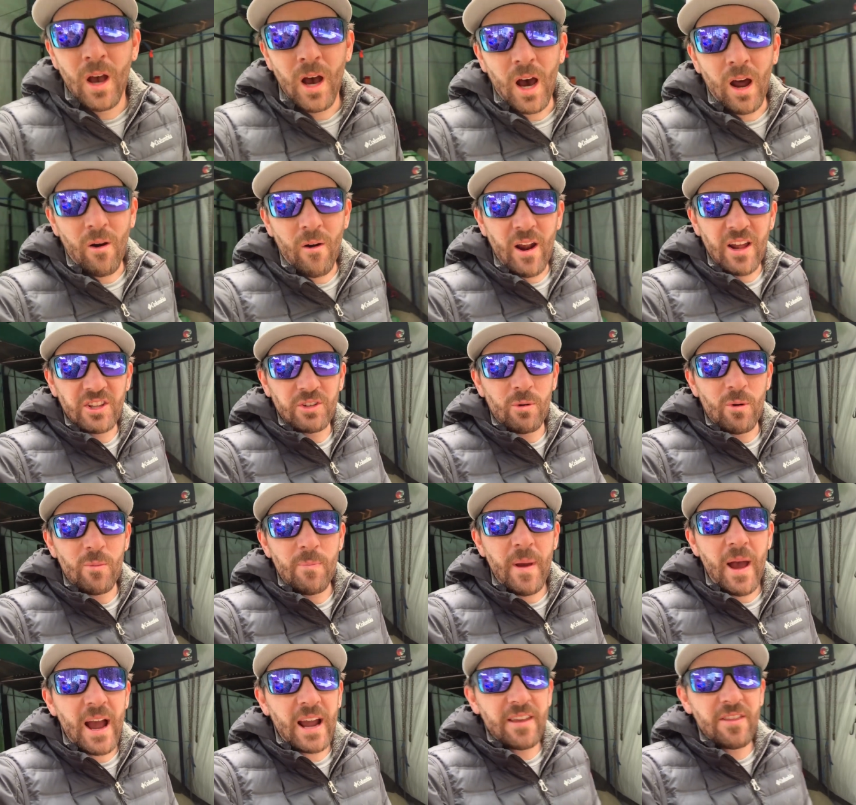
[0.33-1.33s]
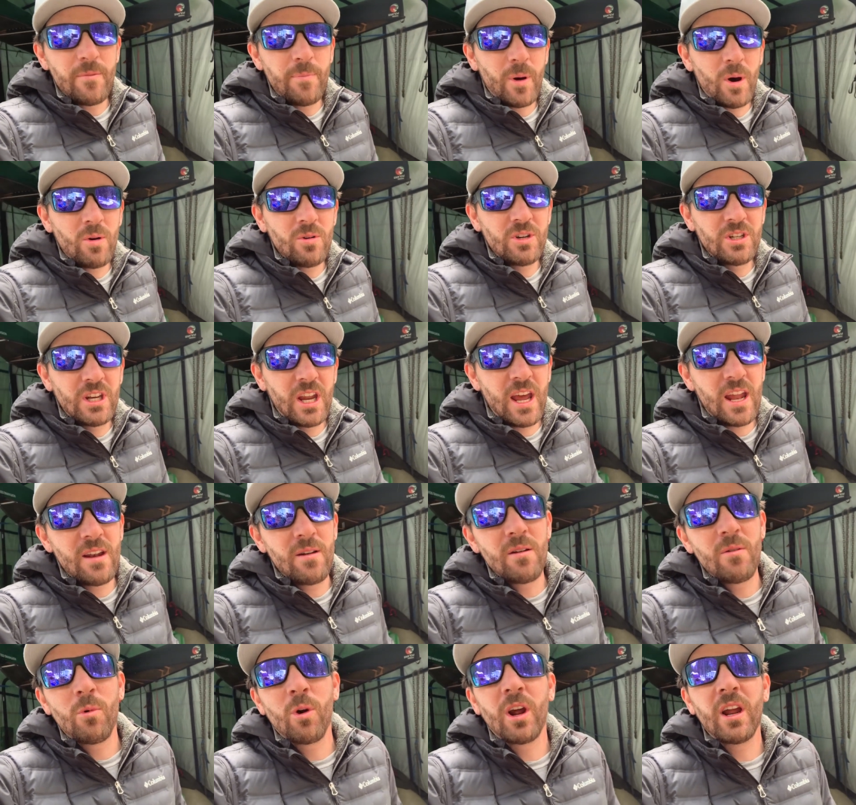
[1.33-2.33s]
All right, so we're back at the boat shed
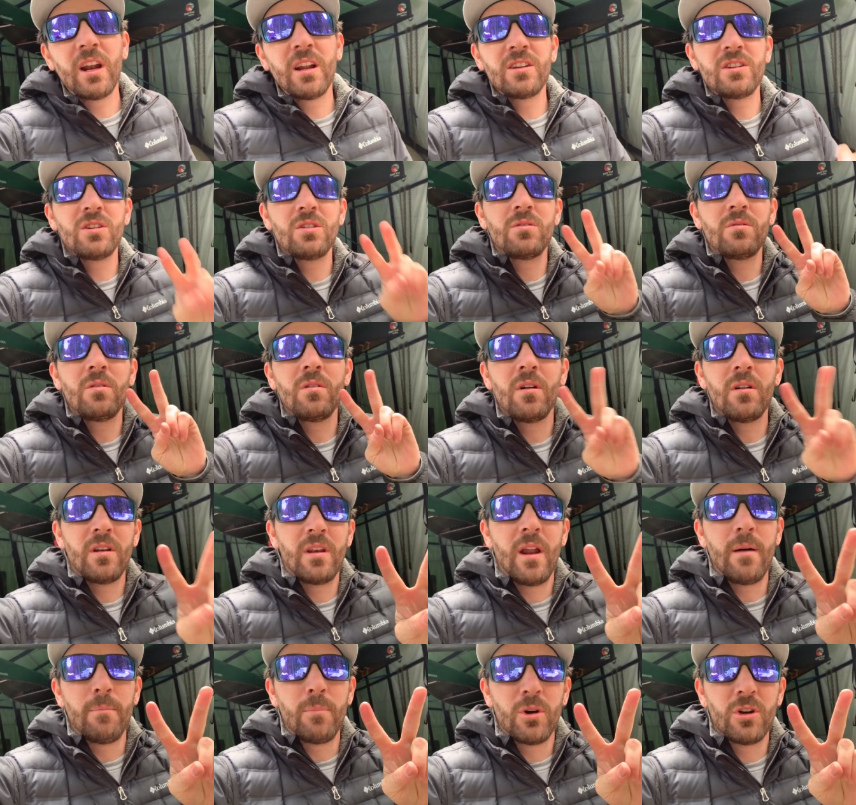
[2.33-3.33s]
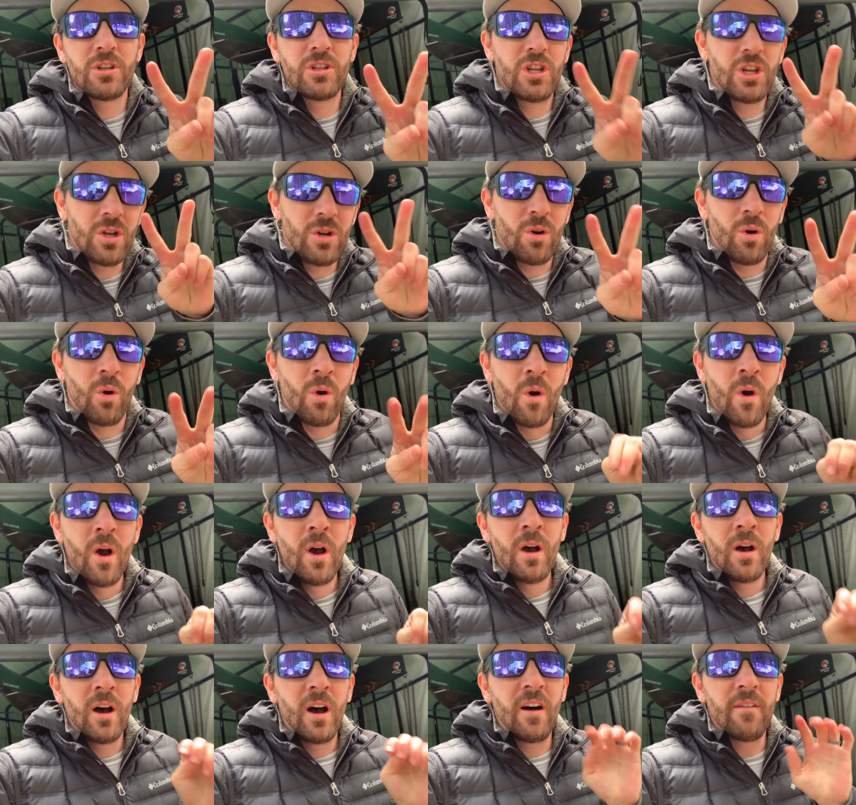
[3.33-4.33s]
and we're gonna do number two
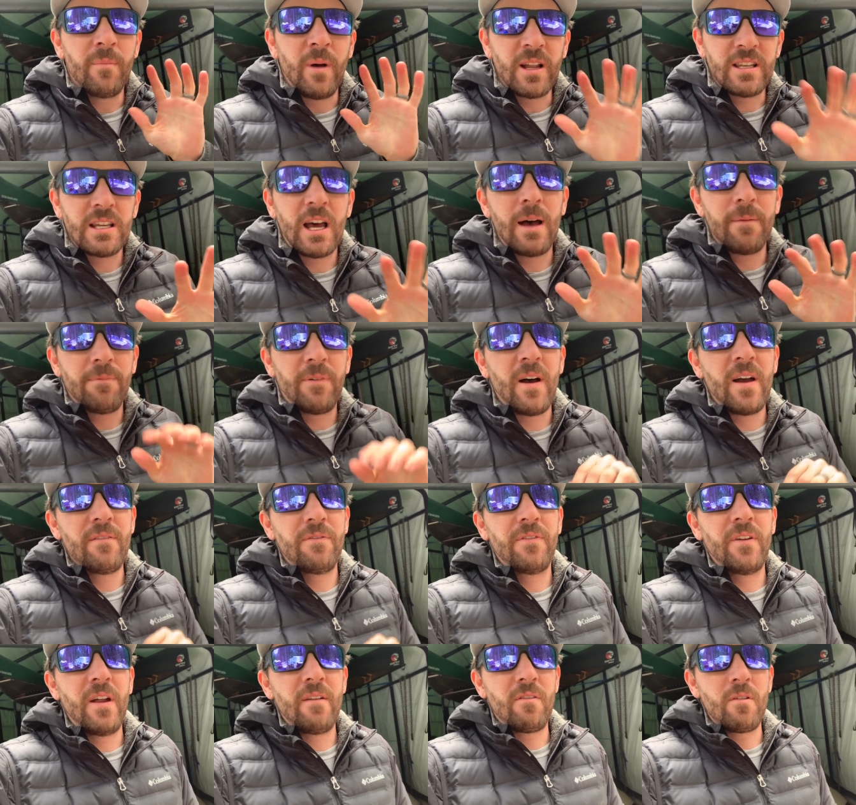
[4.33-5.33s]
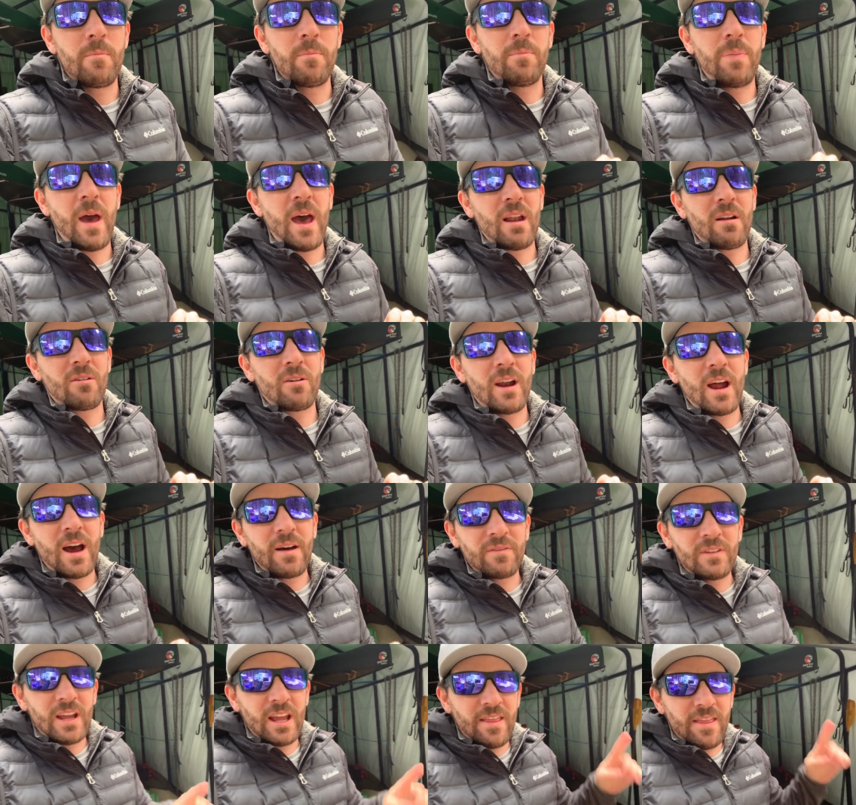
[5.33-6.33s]
of my top five favorite
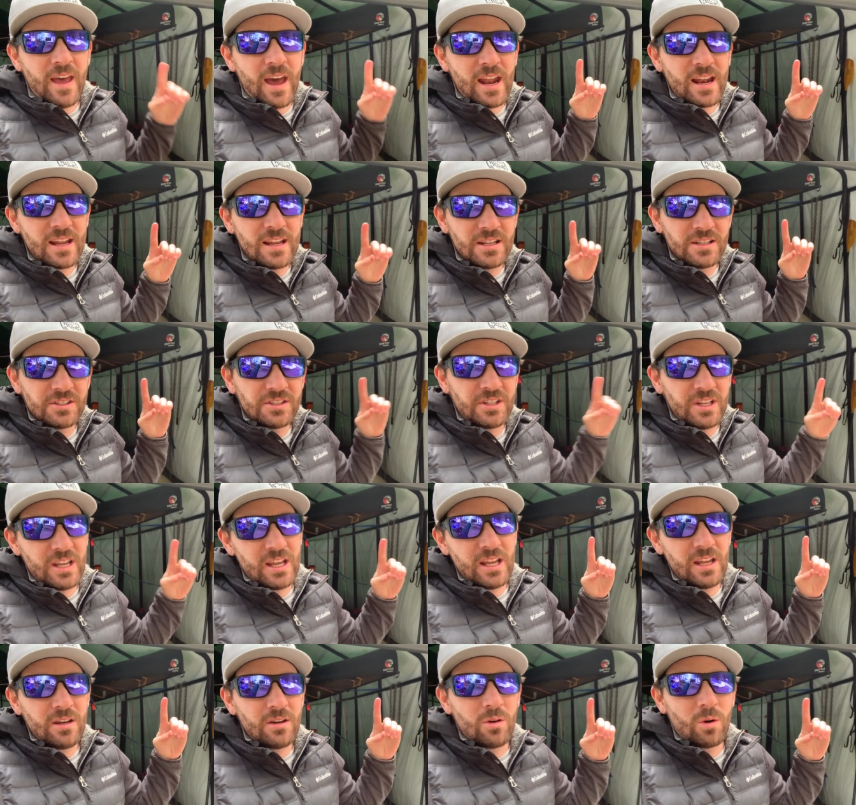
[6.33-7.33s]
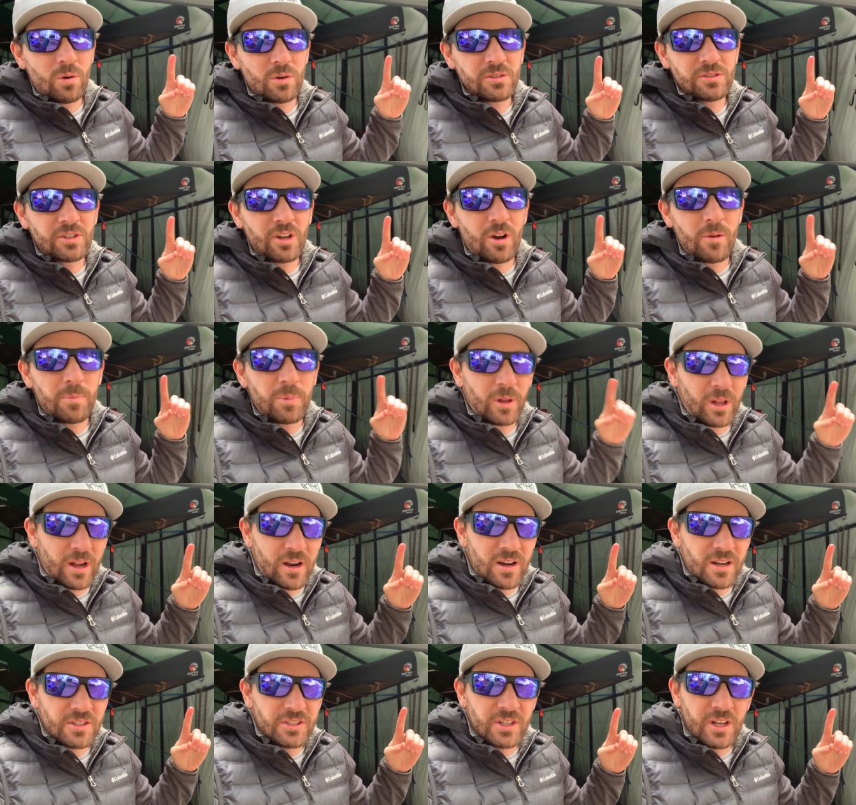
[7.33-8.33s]
paddlecraft, and that is the Northstar
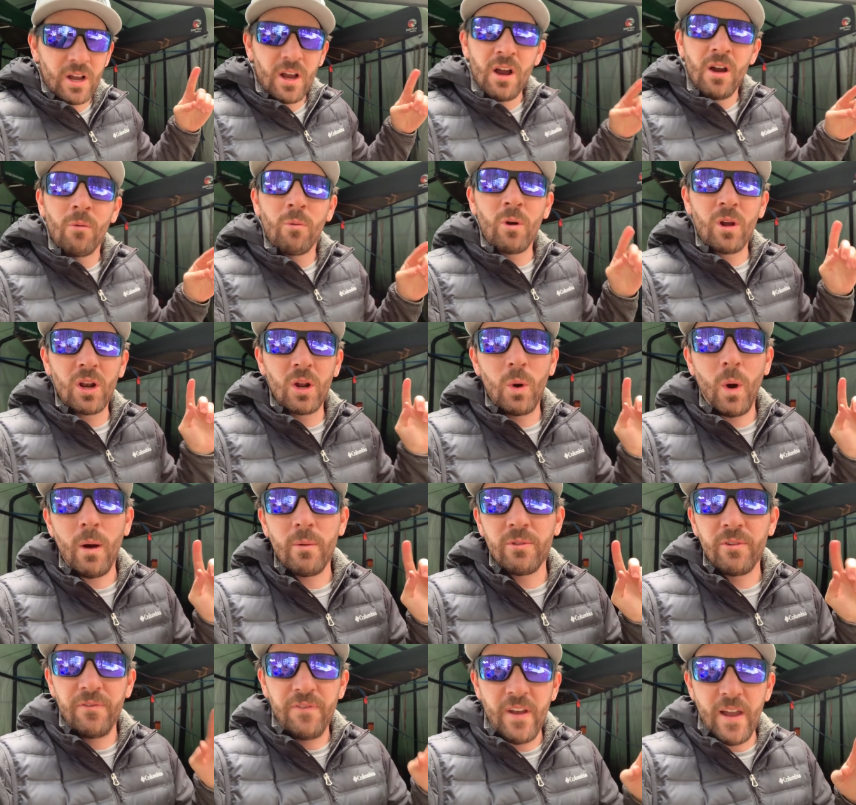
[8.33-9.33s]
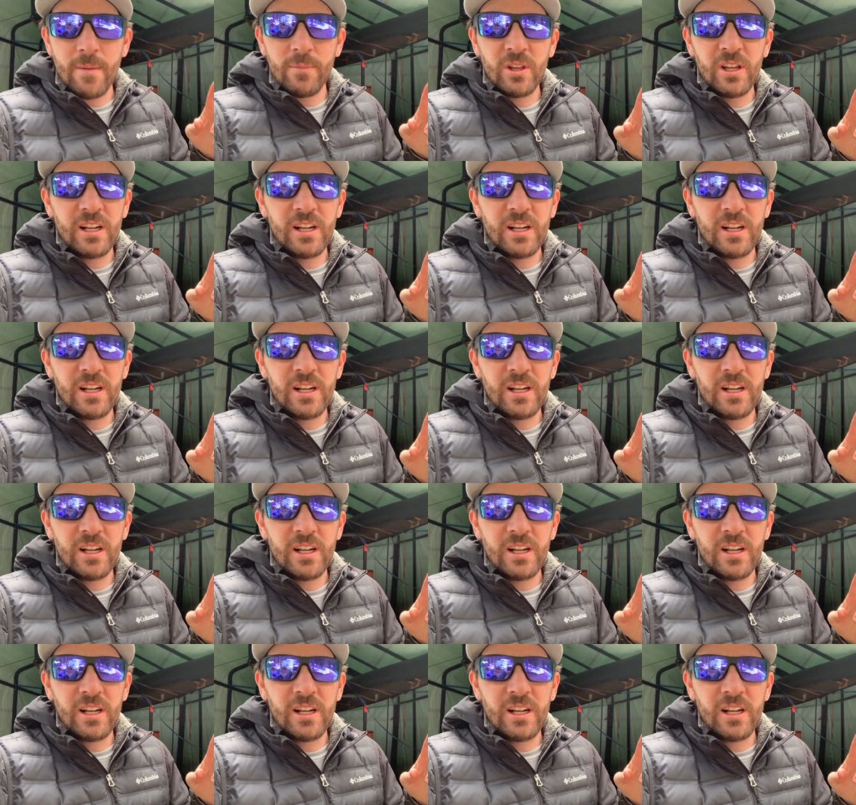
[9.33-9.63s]
Polaris. We're gonna go out with the family